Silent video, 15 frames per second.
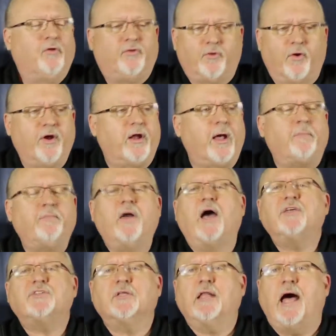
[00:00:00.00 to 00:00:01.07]
Turn it up
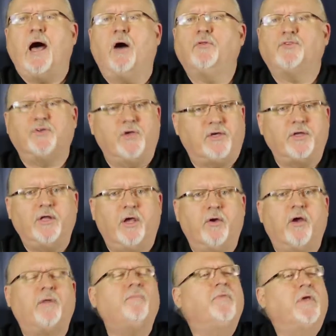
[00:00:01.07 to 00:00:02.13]
nice and loud so you can
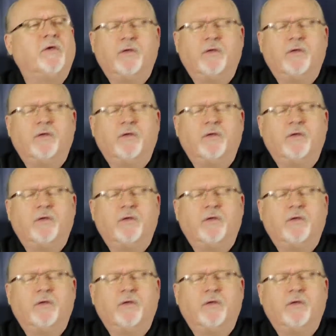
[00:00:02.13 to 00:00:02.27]
hear it.